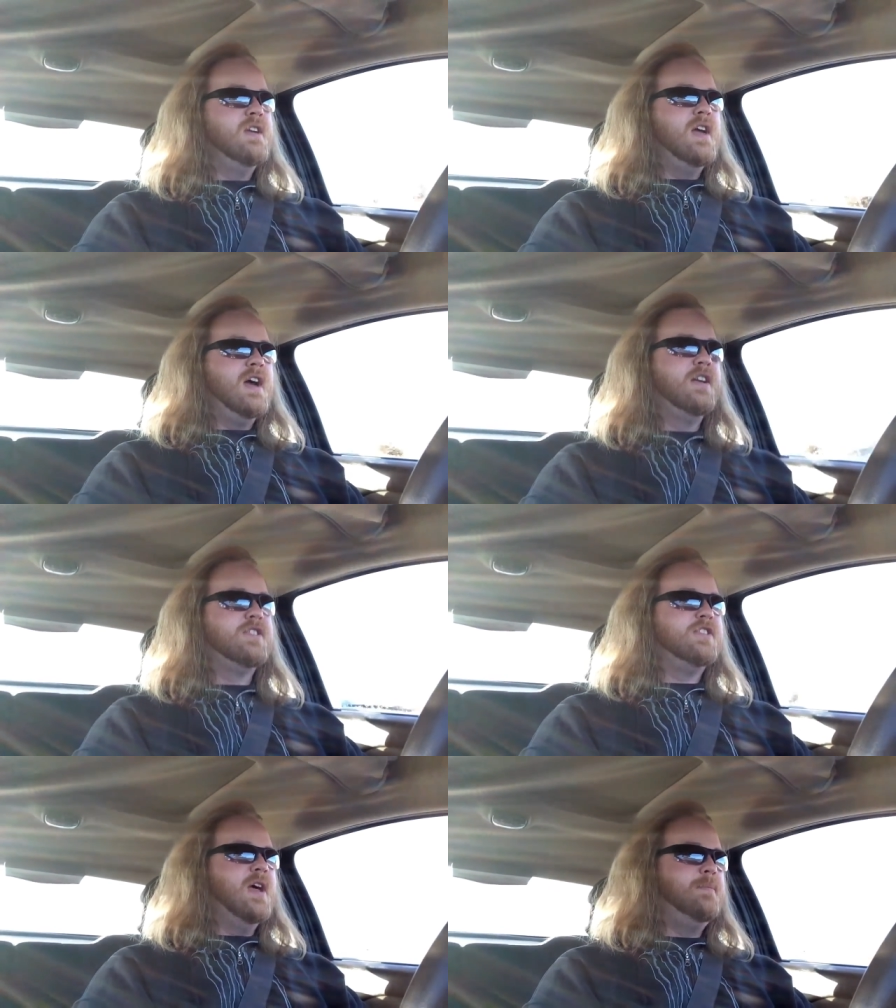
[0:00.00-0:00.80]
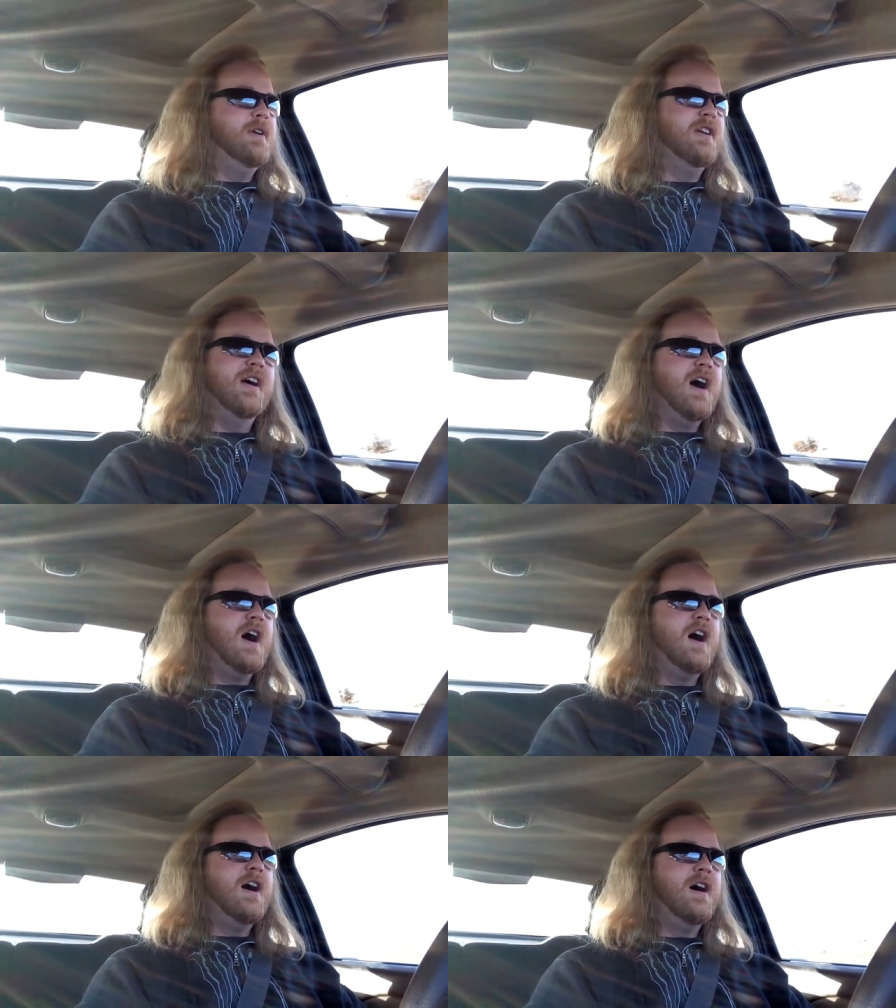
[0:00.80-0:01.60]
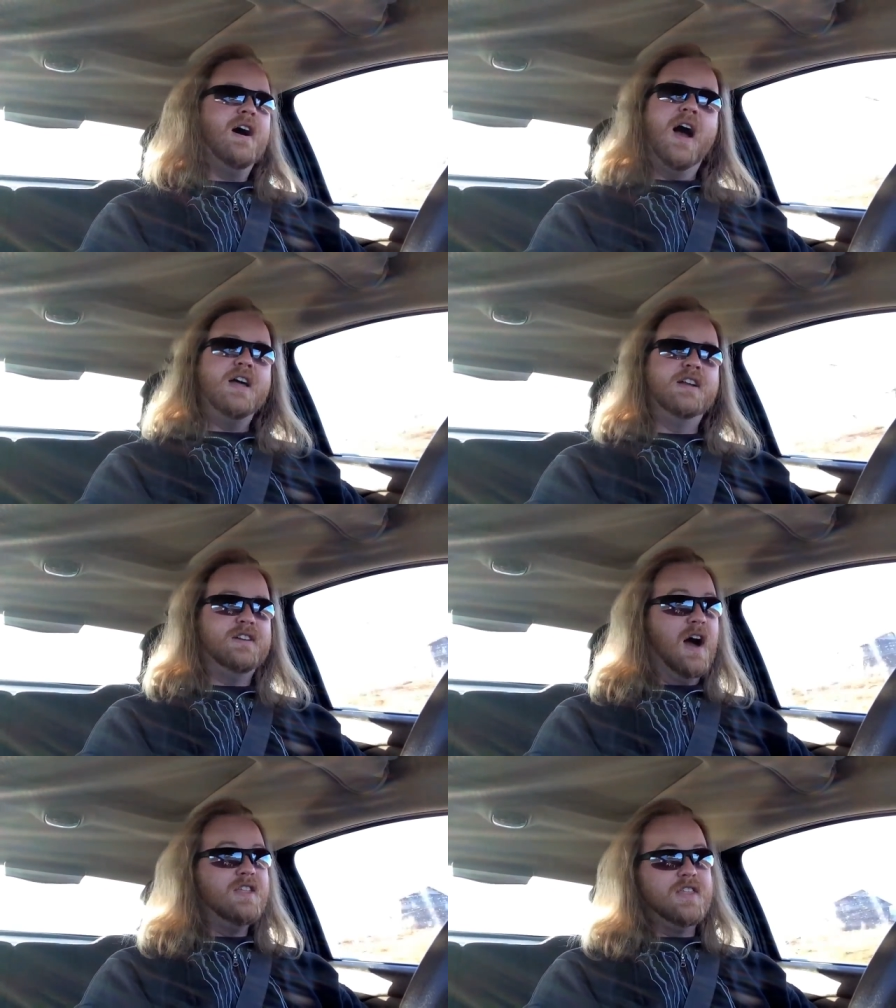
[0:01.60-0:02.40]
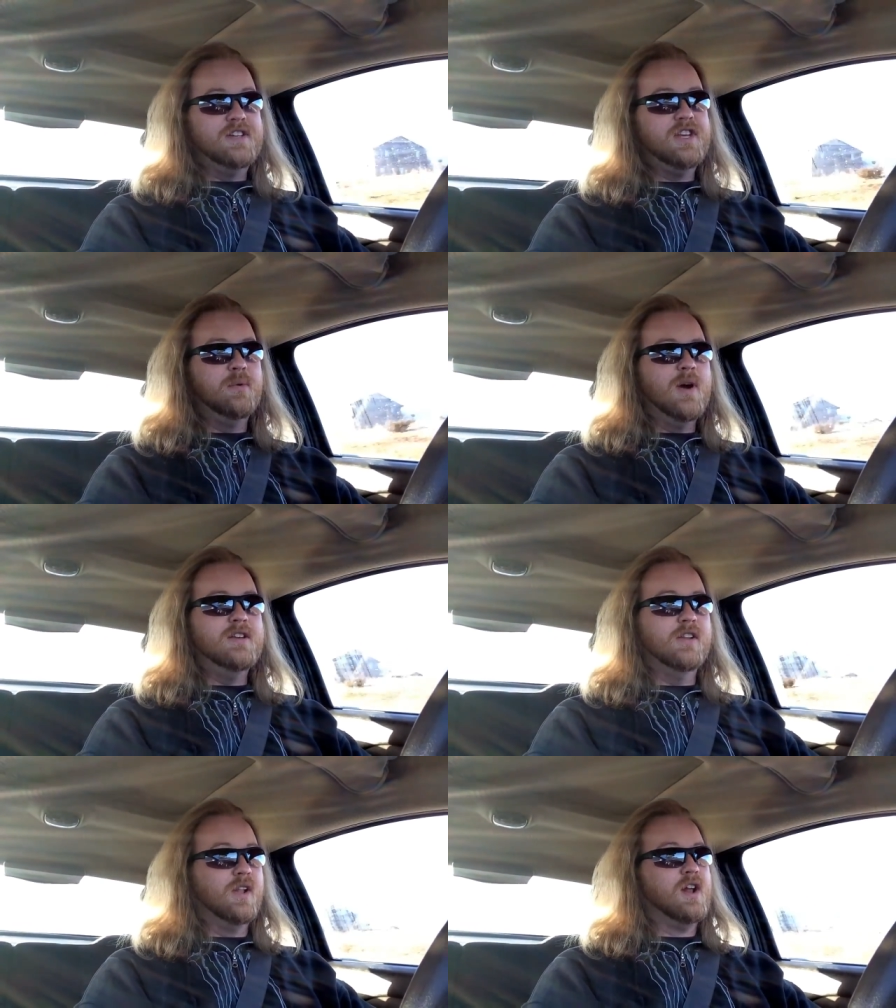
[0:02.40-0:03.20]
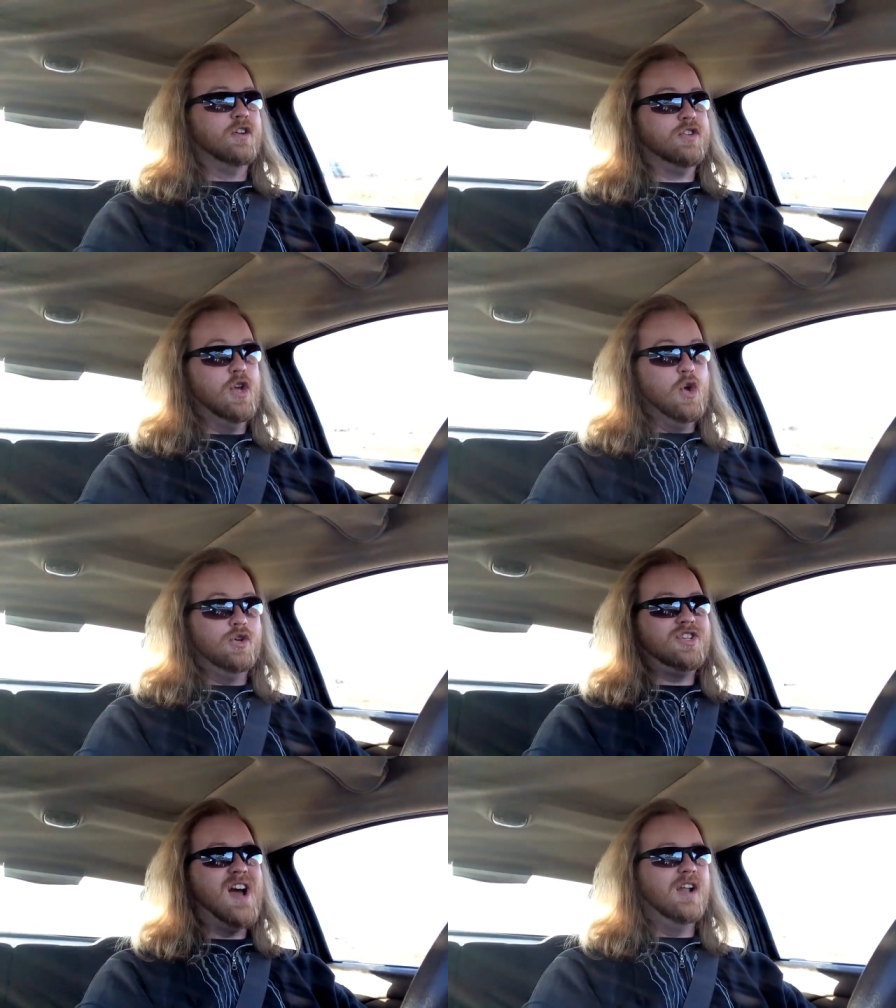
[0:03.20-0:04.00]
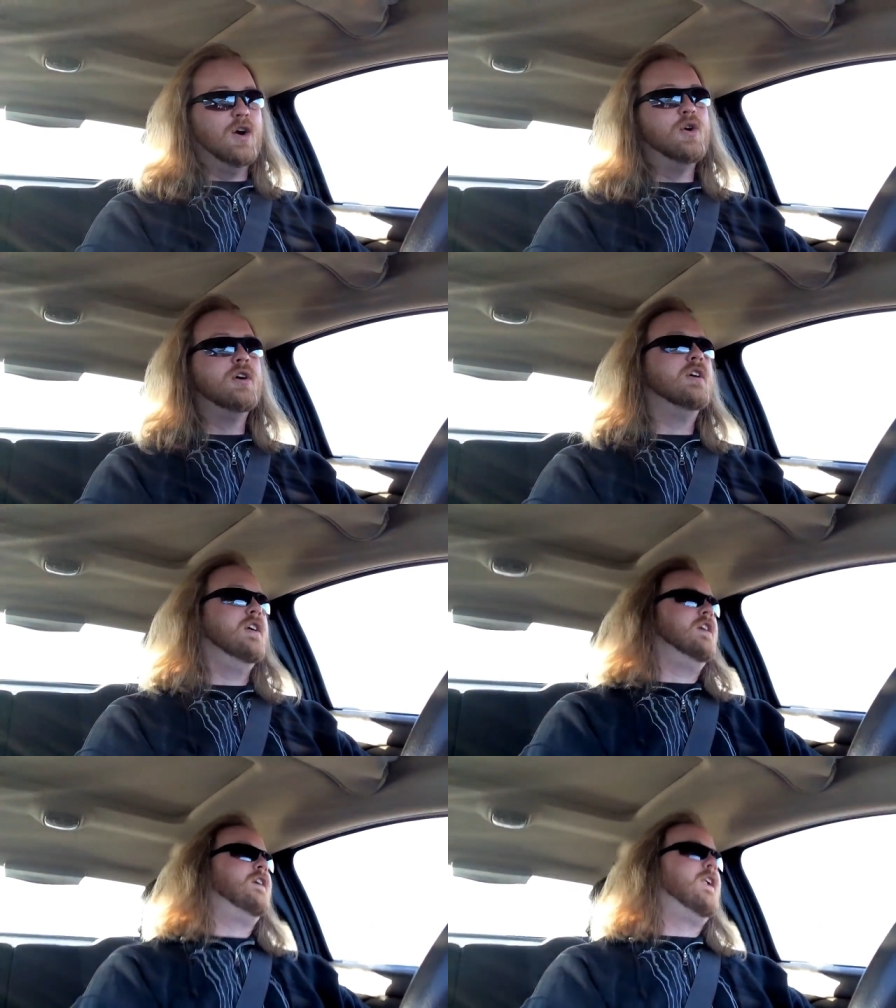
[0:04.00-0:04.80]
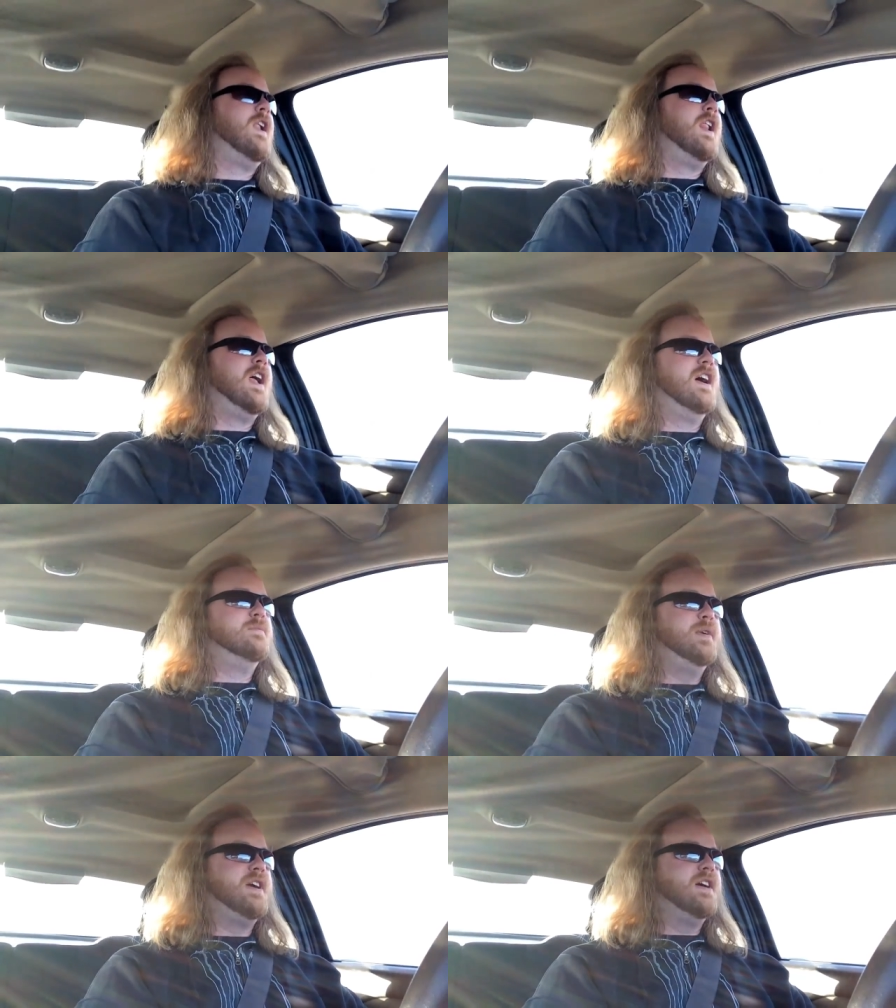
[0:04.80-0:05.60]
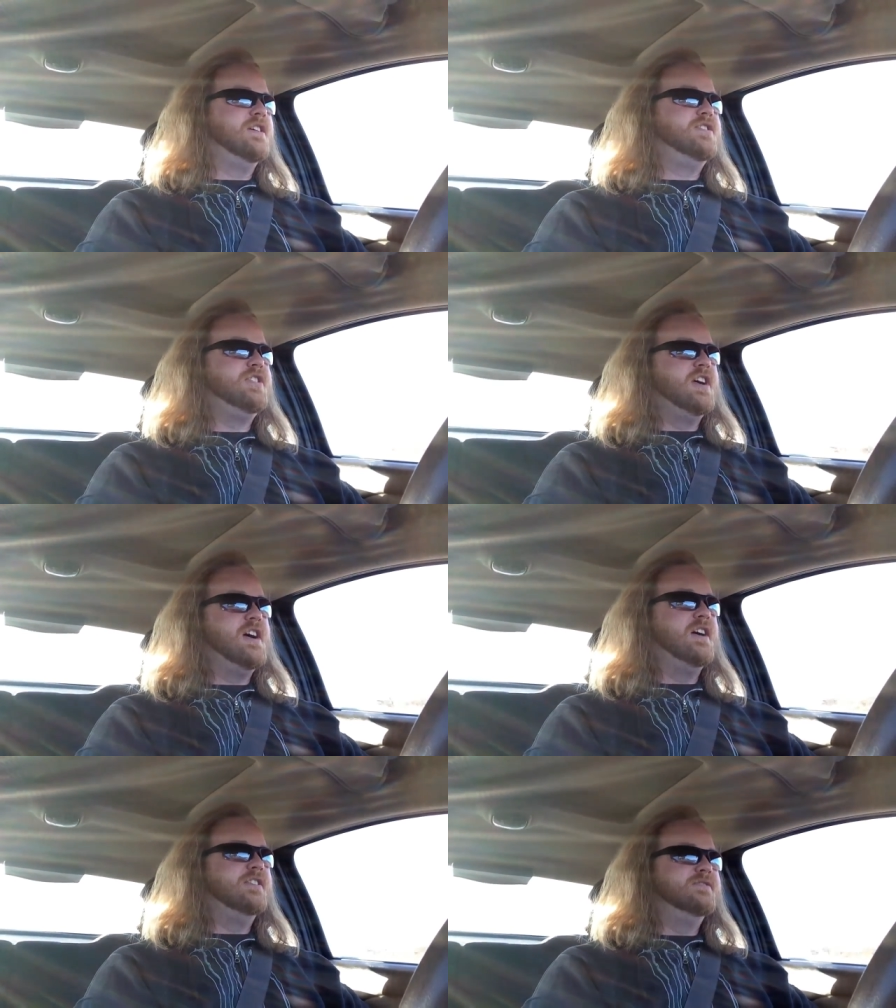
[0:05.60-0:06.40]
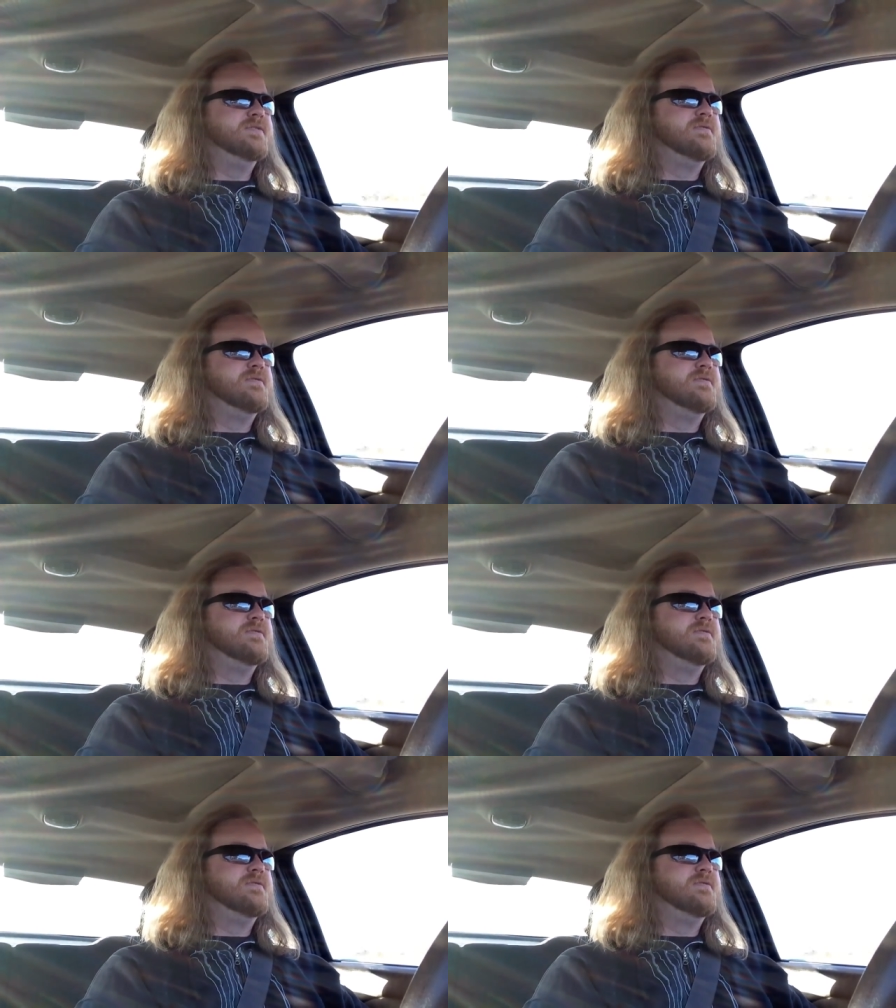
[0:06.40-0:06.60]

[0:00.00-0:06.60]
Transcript: Yeah, snipping. Uh, I, I think she went a little too shallow because uh,